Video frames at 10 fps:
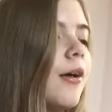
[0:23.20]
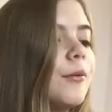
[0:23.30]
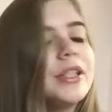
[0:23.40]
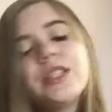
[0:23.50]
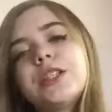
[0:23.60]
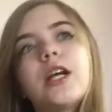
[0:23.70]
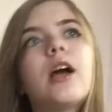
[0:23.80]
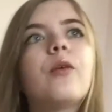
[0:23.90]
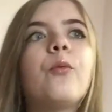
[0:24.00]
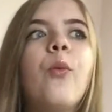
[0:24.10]
which
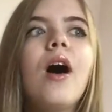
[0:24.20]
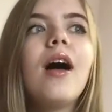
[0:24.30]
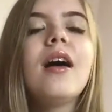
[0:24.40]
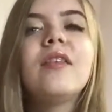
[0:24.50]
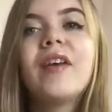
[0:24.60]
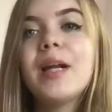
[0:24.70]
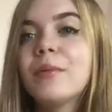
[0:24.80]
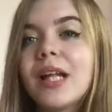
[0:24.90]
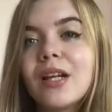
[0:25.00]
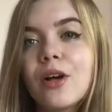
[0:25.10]
were available at the